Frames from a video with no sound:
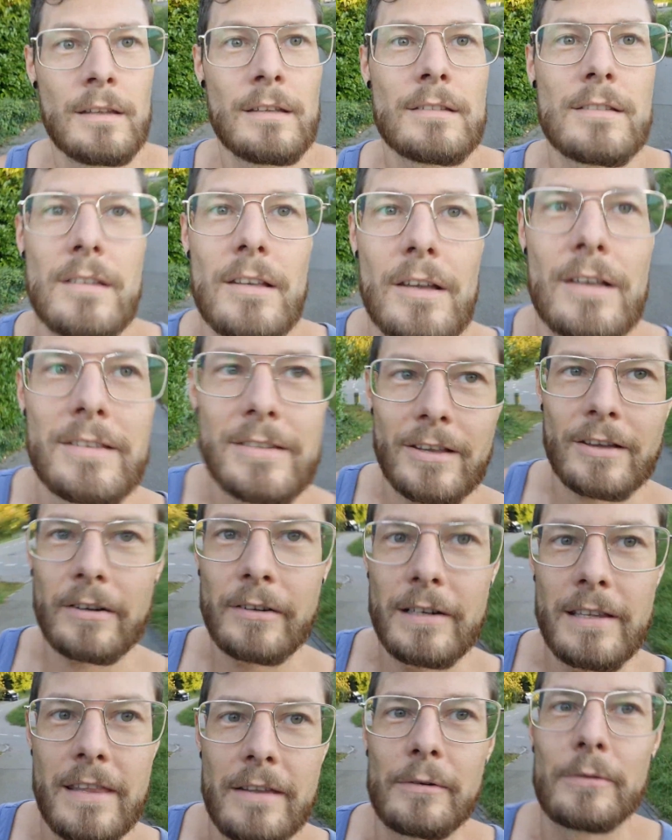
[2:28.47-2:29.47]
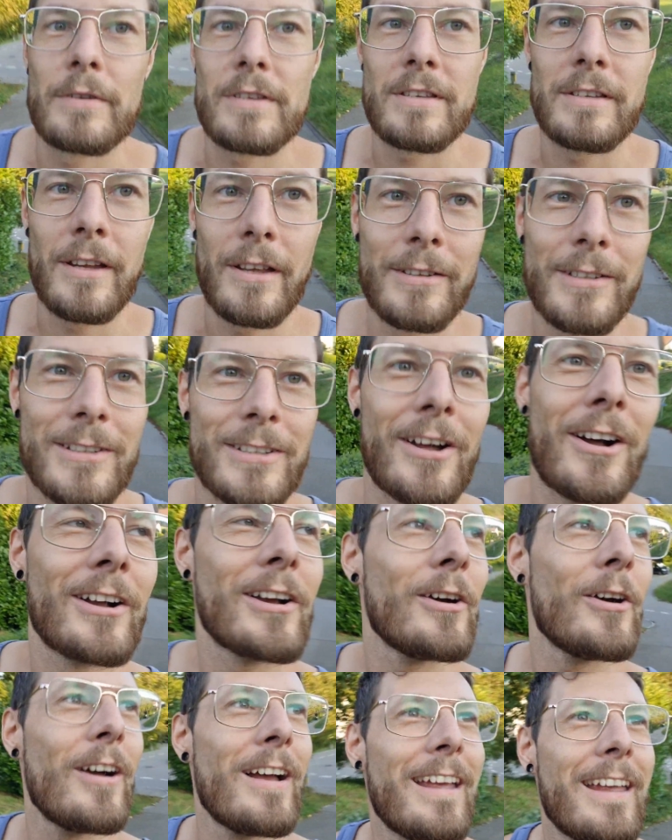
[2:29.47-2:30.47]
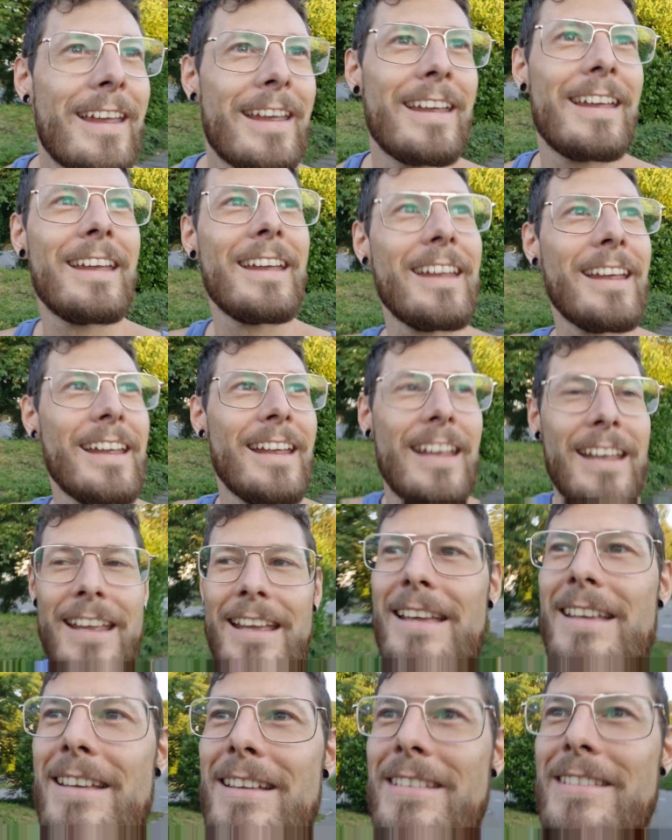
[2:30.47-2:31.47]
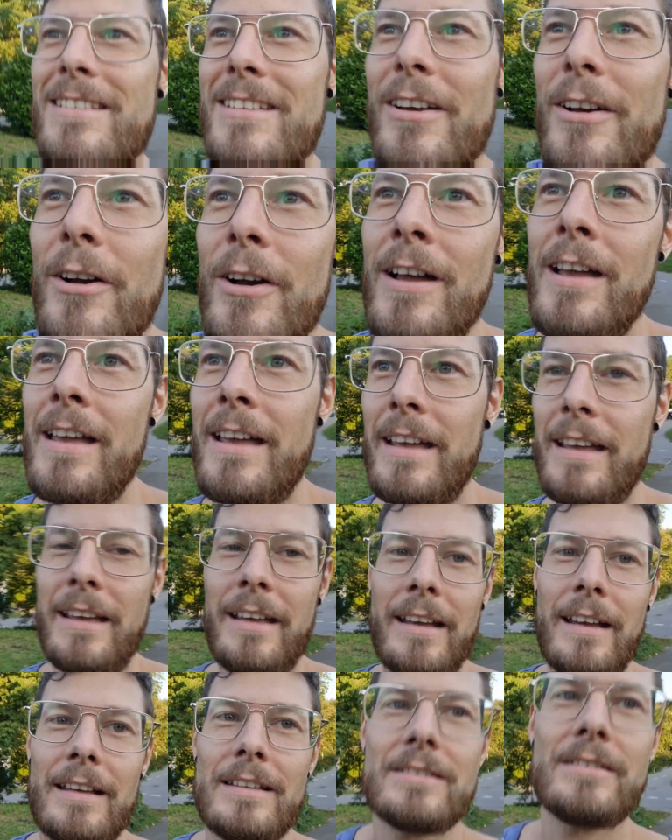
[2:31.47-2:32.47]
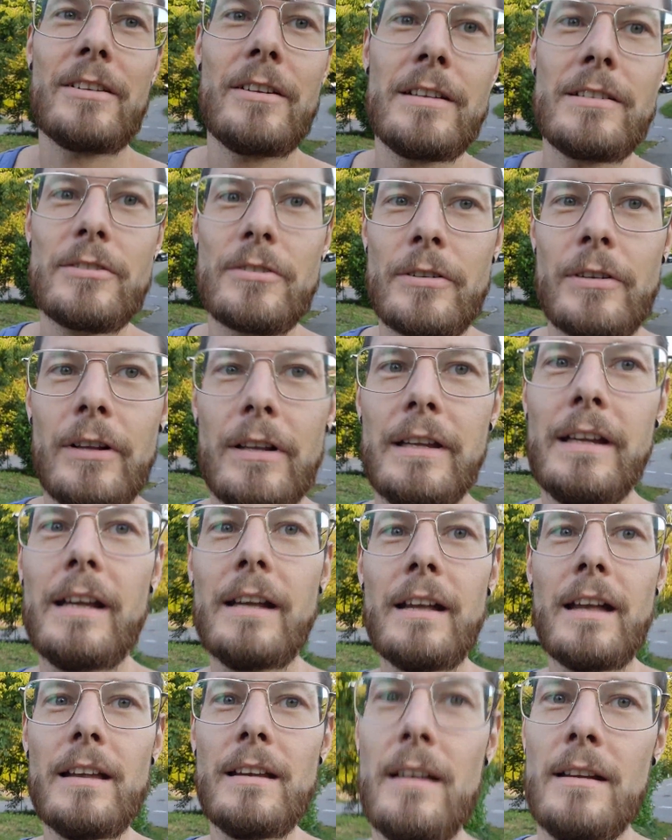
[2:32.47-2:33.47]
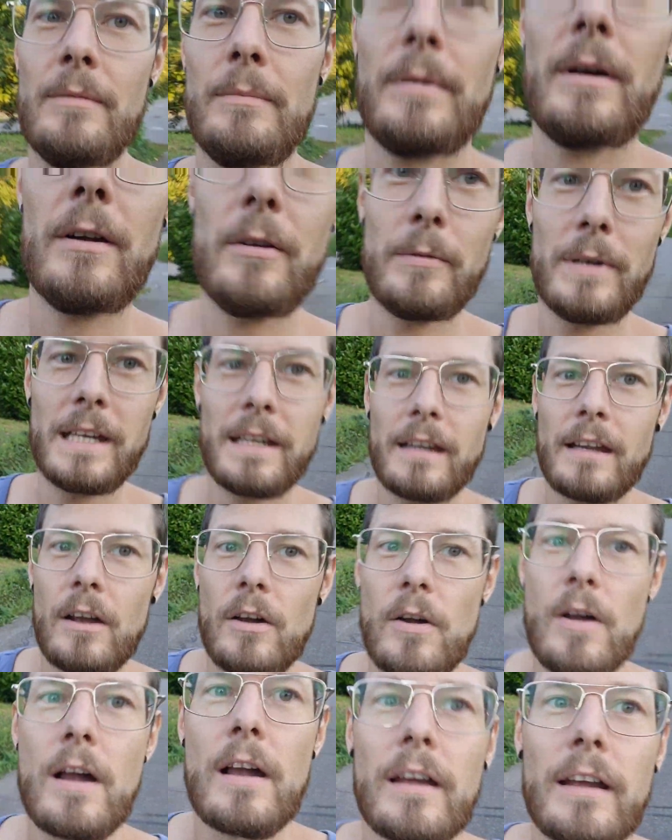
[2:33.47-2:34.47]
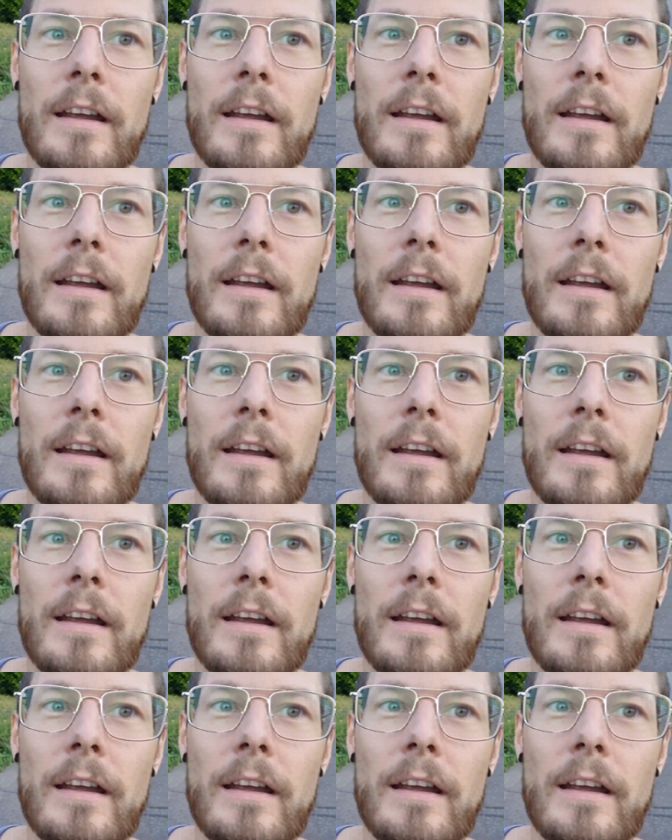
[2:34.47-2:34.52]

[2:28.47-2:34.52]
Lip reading: So sorry, there was another doggo. So I started journaling again about a week ago,